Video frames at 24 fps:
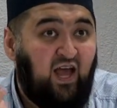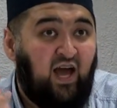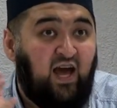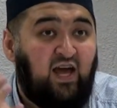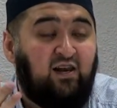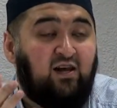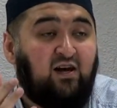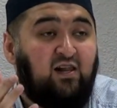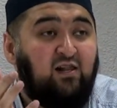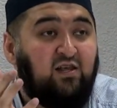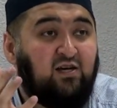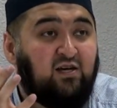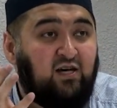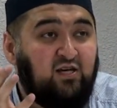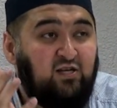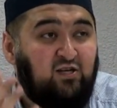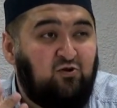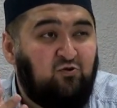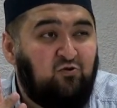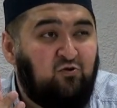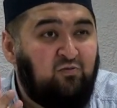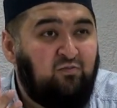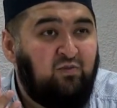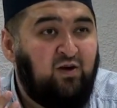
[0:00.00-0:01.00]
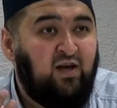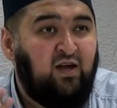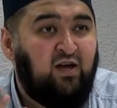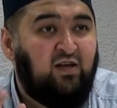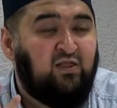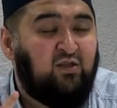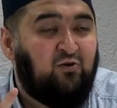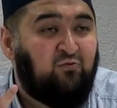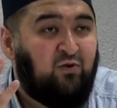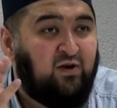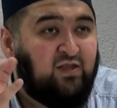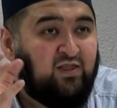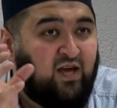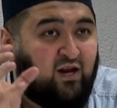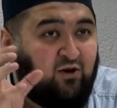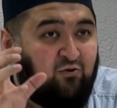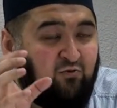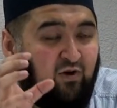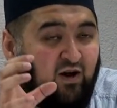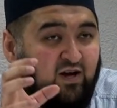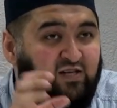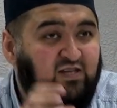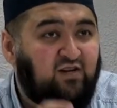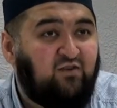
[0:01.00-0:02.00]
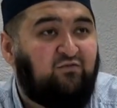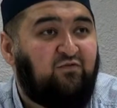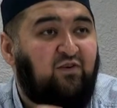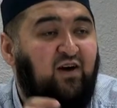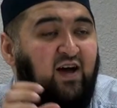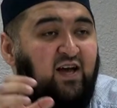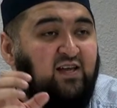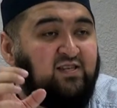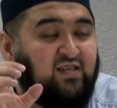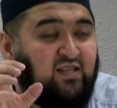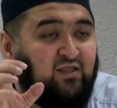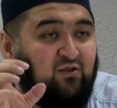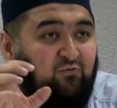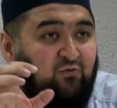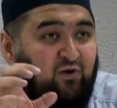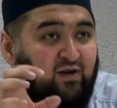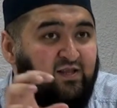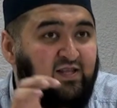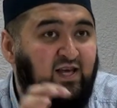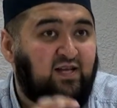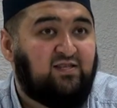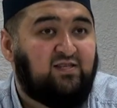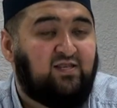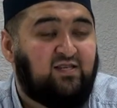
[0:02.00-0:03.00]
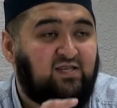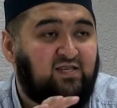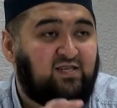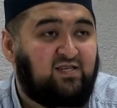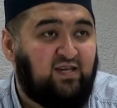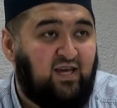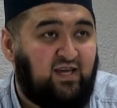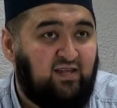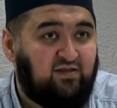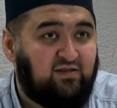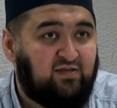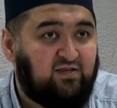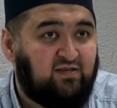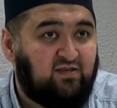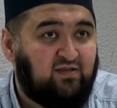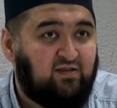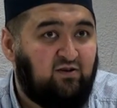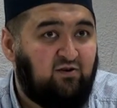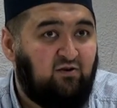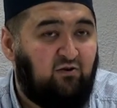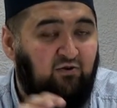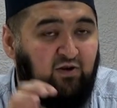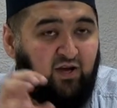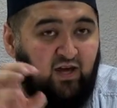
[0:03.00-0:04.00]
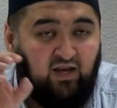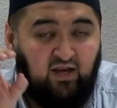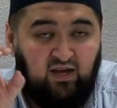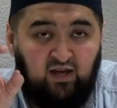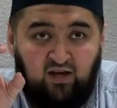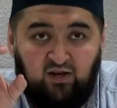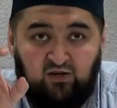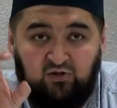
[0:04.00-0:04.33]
and Al-Qayyum, the one that rectifies and the one that sustains, okay?